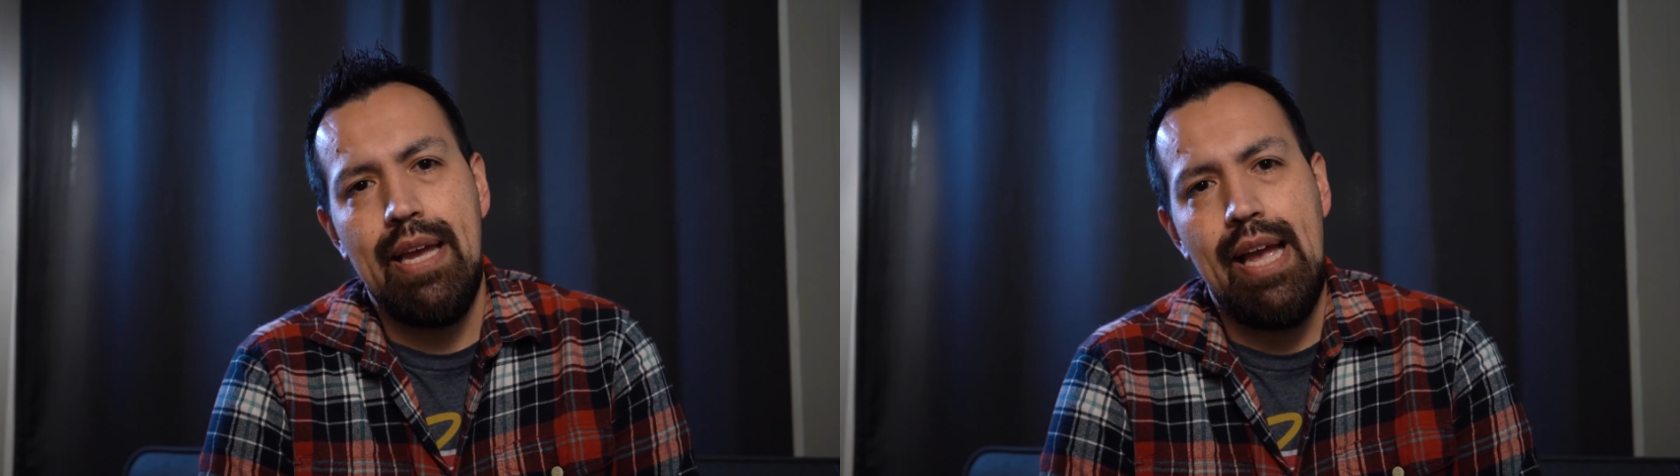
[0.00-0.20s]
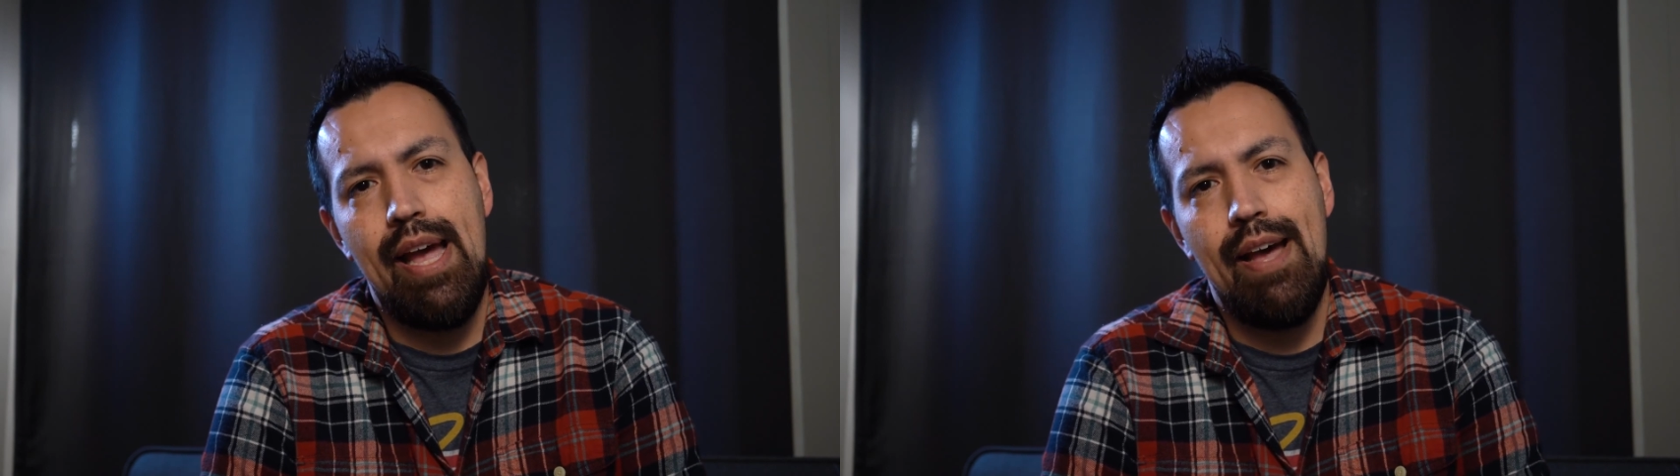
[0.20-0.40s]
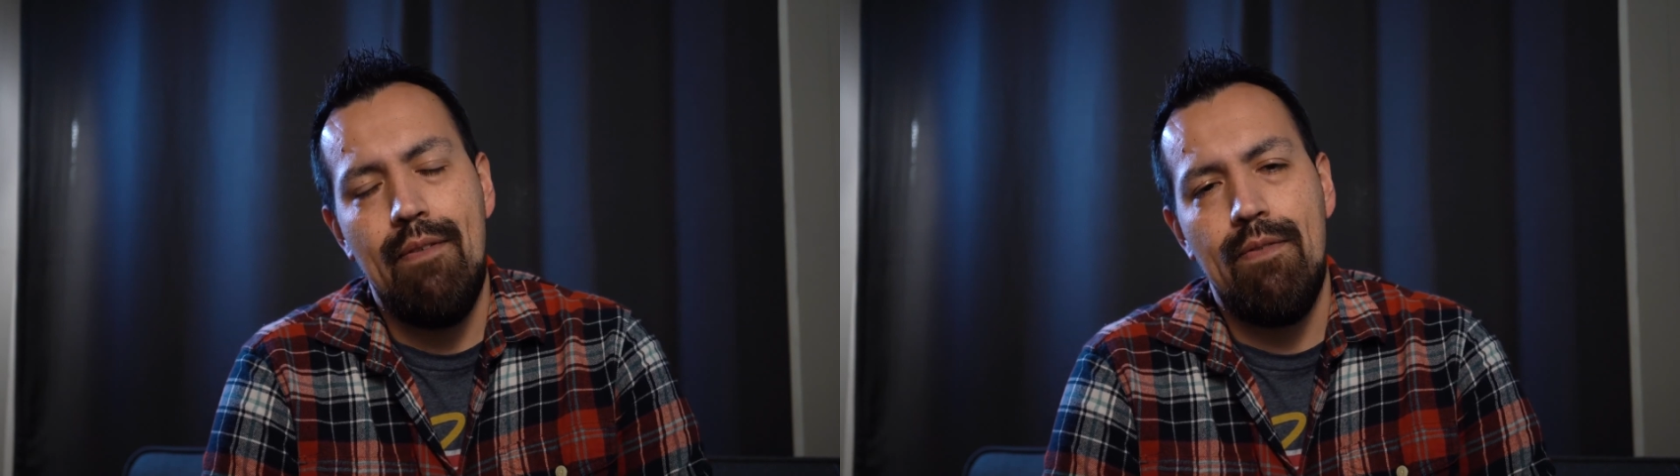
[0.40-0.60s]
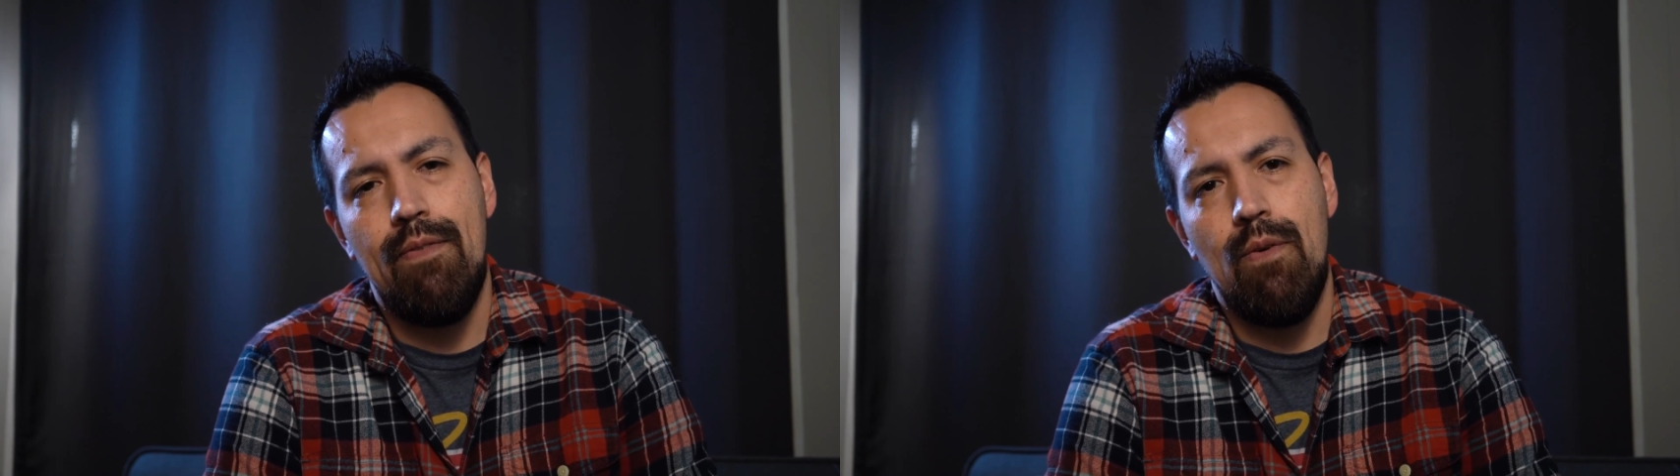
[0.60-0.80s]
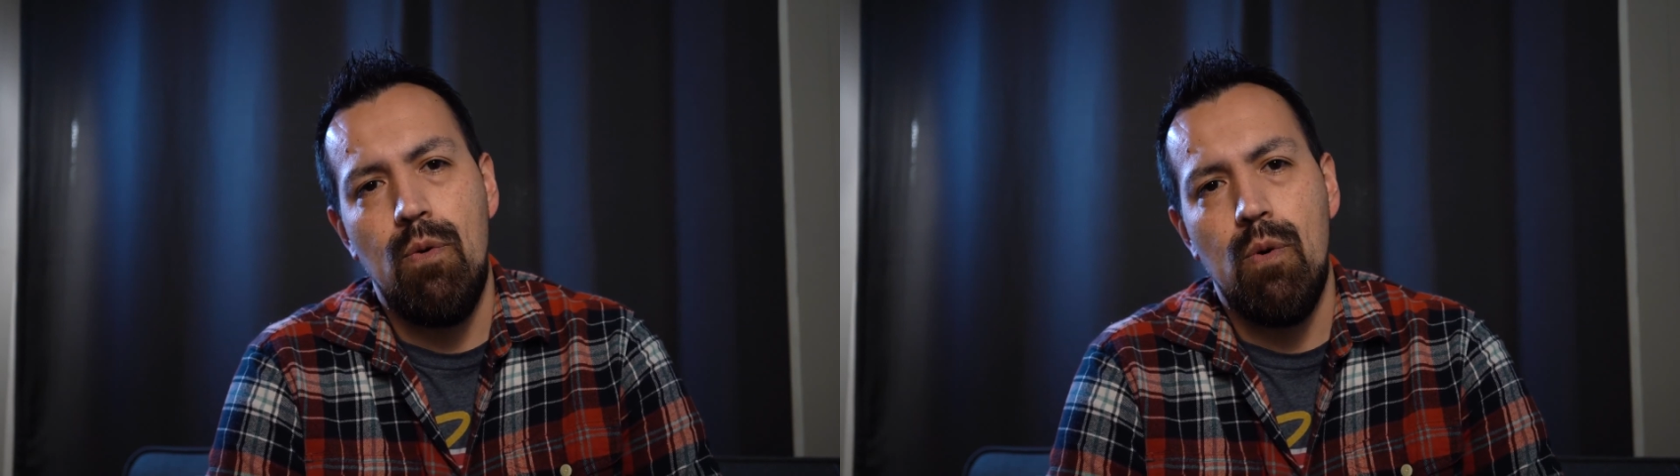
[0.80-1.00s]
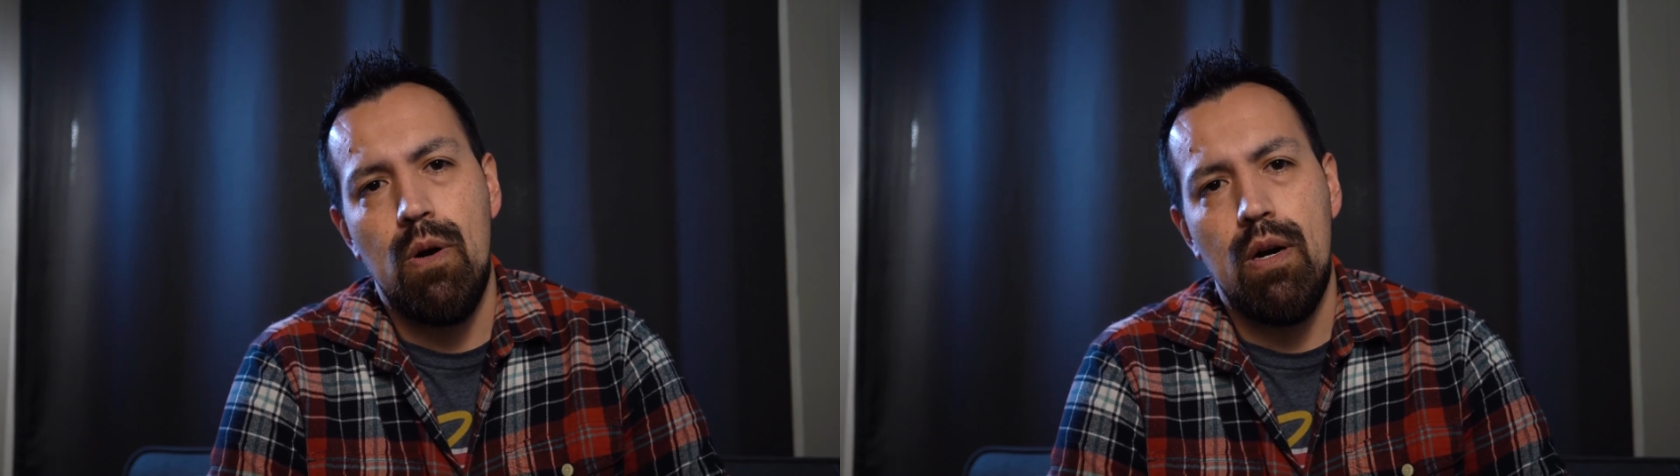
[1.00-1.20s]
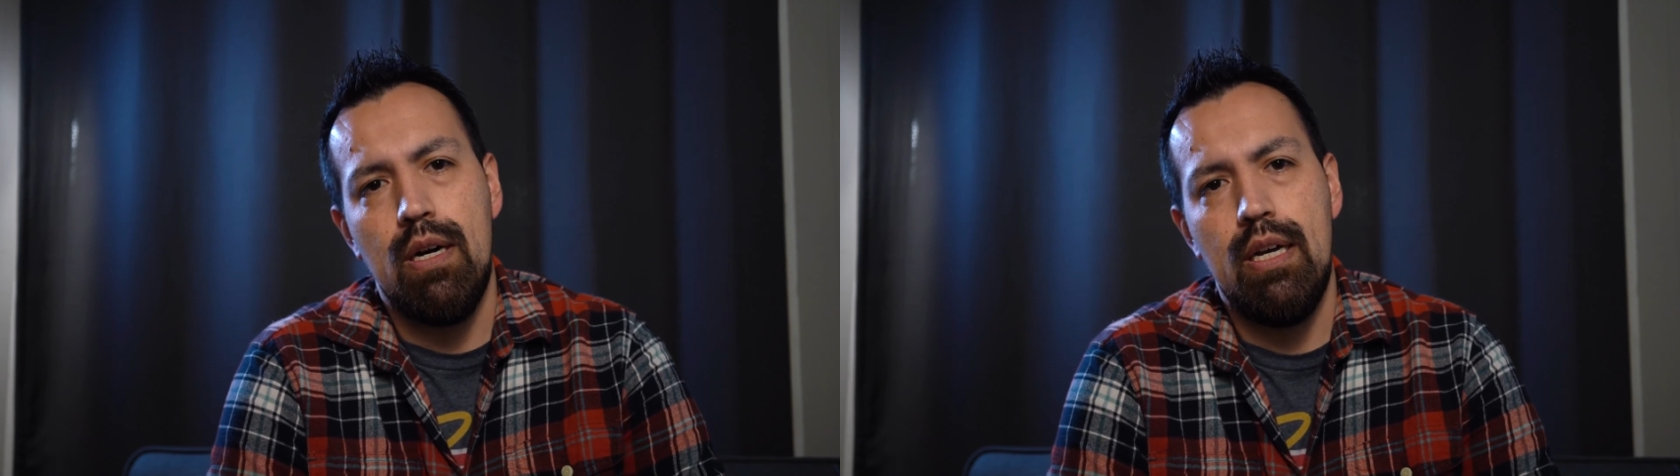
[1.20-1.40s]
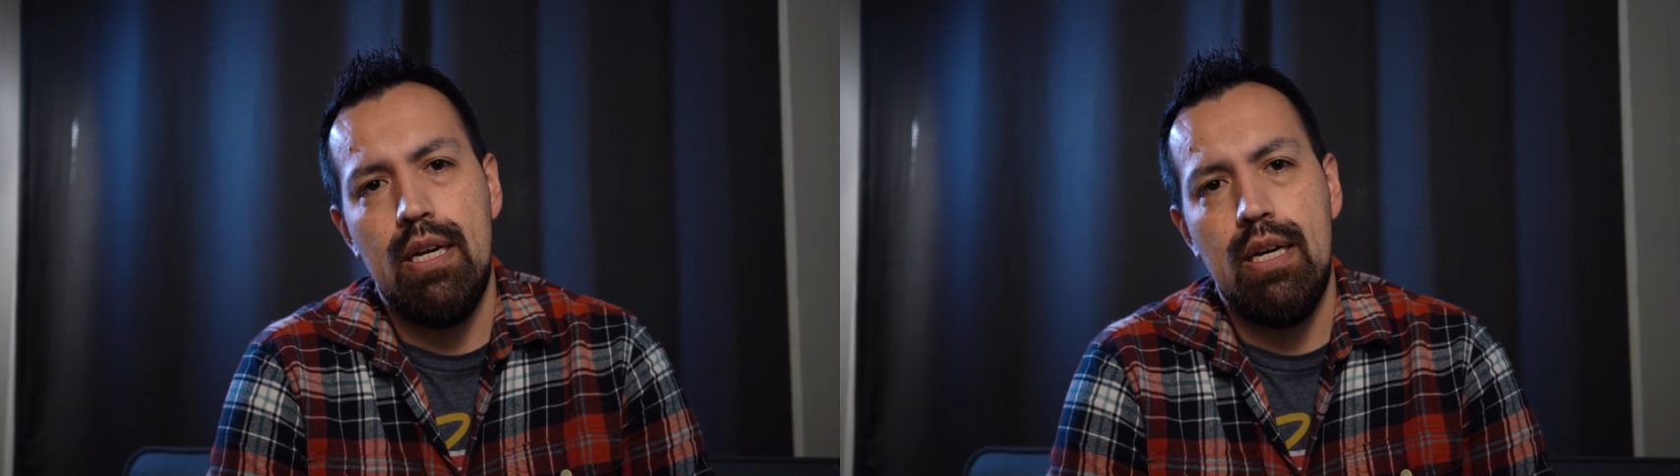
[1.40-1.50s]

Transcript: have for